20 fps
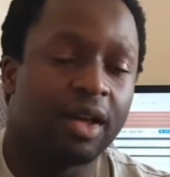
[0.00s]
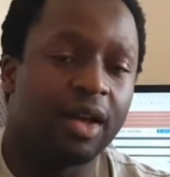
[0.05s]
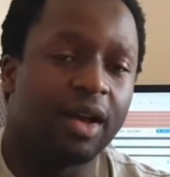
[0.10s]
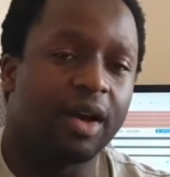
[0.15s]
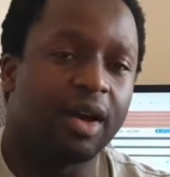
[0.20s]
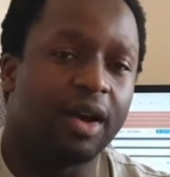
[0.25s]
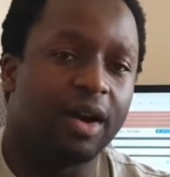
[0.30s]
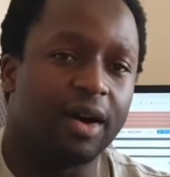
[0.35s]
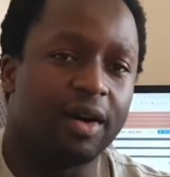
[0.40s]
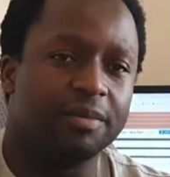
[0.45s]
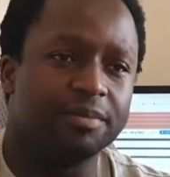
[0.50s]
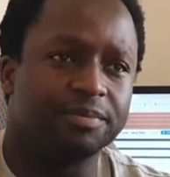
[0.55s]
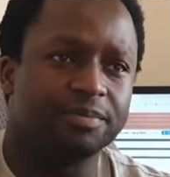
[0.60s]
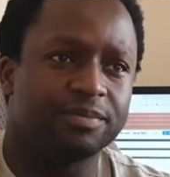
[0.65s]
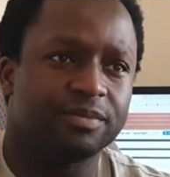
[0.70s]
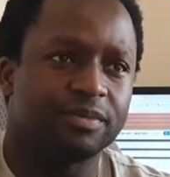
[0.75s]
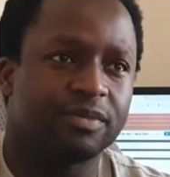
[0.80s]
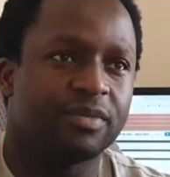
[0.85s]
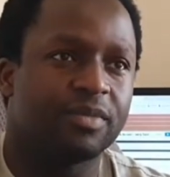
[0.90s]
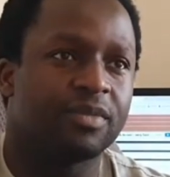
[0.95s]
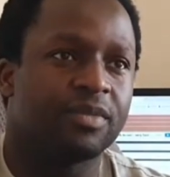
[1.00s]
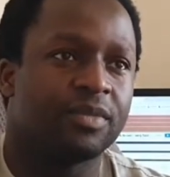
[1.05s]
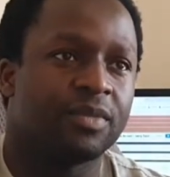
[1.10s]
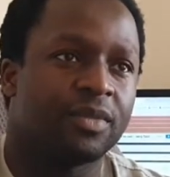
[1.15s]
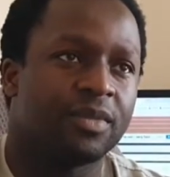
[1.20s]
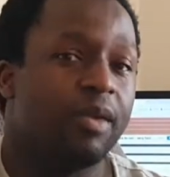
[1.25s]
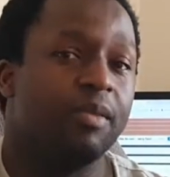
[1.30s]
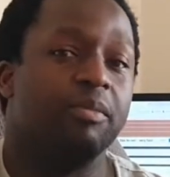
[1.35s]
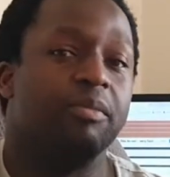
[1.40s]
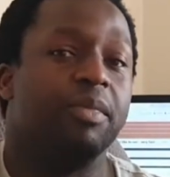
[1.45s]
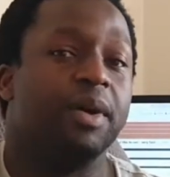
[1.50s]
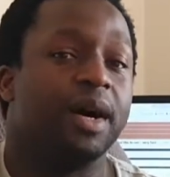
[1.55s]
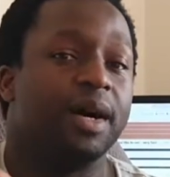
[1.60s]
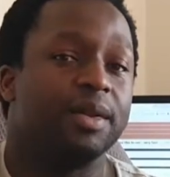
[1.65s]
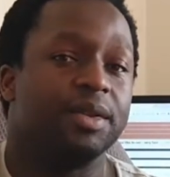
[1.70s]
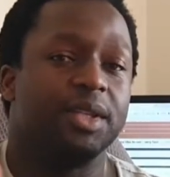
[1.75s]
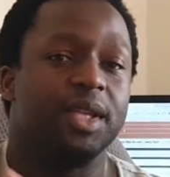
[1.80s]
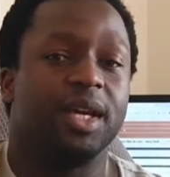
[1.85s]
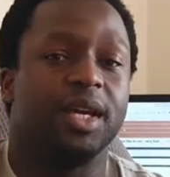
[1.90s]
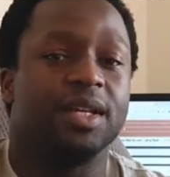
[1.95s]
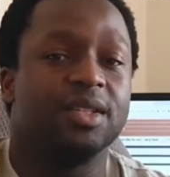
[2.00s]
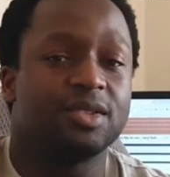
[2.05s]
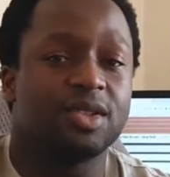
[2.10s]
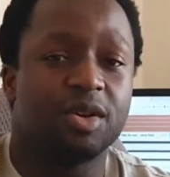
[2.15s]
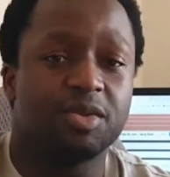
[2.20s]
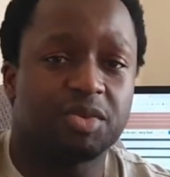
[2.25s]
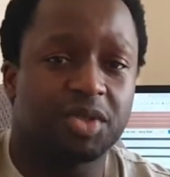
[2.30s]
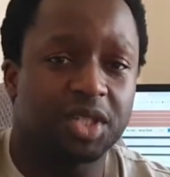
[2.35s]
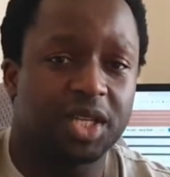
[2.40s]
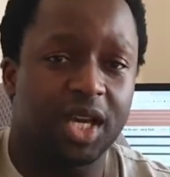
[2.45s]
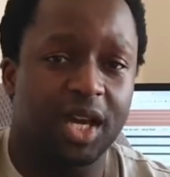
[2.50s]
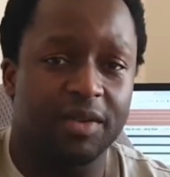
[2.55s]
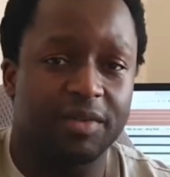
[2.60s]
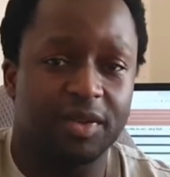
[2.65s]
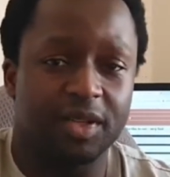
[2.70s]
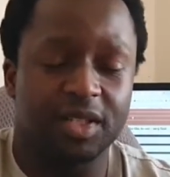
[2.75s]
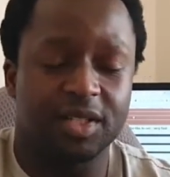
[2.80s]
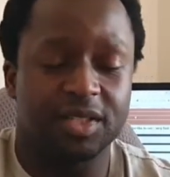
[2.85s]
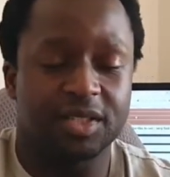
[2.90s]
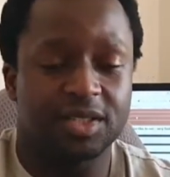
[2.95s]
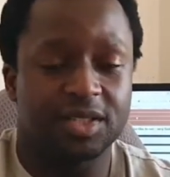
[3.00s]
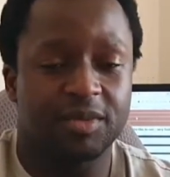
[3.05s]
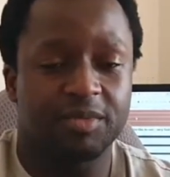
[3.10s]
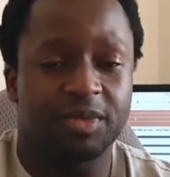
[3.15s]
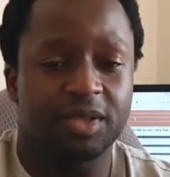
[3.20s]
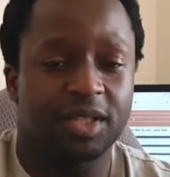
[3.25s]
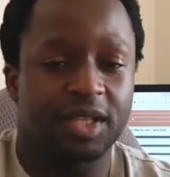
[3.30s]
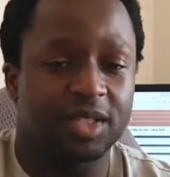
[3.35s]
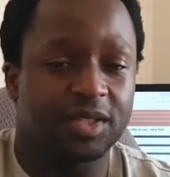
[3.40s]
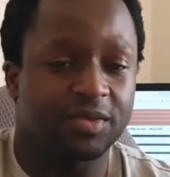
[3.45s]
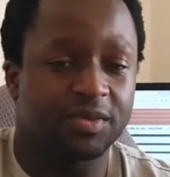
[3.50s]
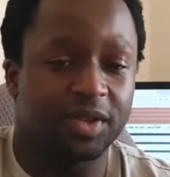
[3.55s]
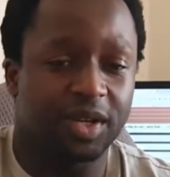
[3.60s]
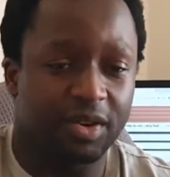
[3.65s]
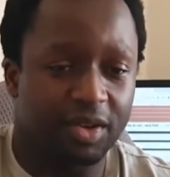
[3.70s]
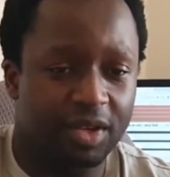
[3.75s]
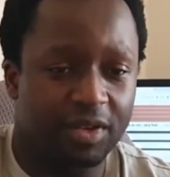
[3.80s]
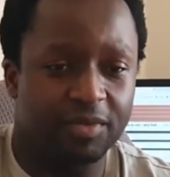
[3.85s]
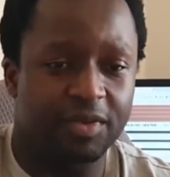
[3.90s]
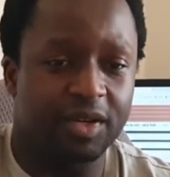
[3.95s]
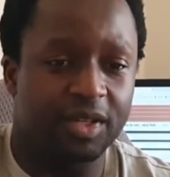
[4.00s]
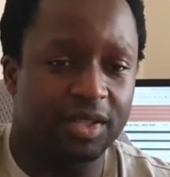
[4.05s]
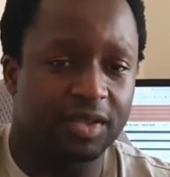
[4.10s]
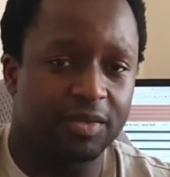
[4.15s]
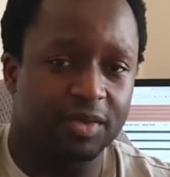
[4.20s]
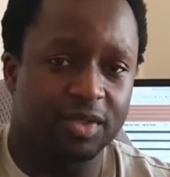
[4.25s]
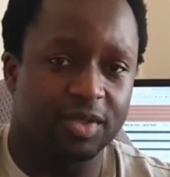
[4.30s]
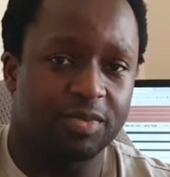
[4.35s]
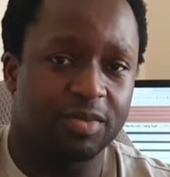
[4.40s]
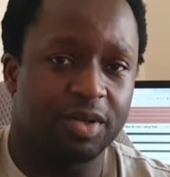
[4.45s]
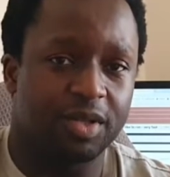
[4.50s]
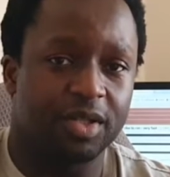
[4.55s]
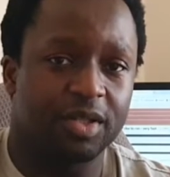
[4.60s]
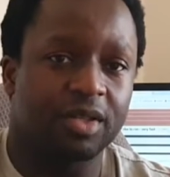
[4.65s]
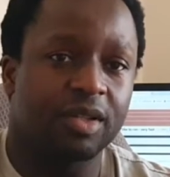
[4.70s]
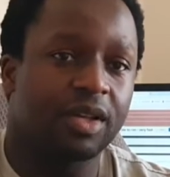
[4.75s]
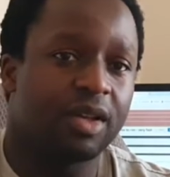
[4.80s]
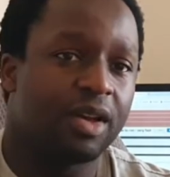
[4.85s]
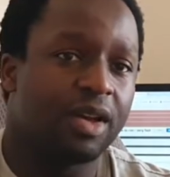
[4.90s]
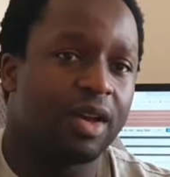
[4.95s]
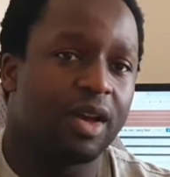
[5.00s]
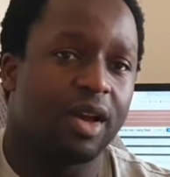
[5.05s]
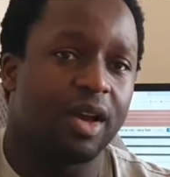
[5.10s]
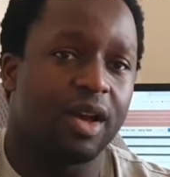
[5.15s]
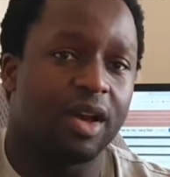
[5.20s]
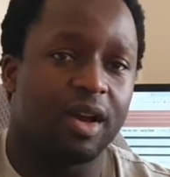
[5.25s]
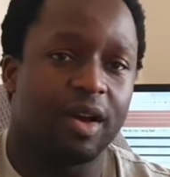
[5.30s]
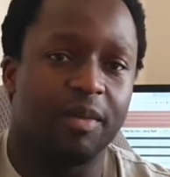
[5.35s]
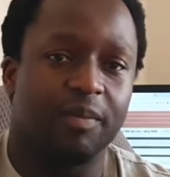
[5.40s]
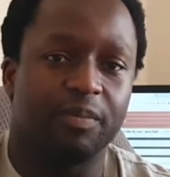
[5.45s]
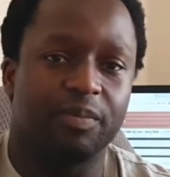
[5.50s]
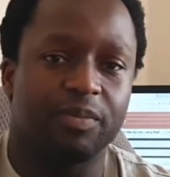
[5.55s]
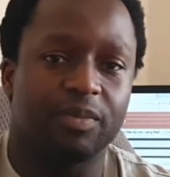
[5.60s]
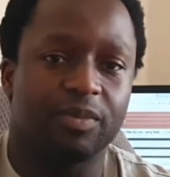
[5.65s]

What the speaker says: Um, but yeah, in terms of caffeine, it's something that's very effective in sprinting. Um,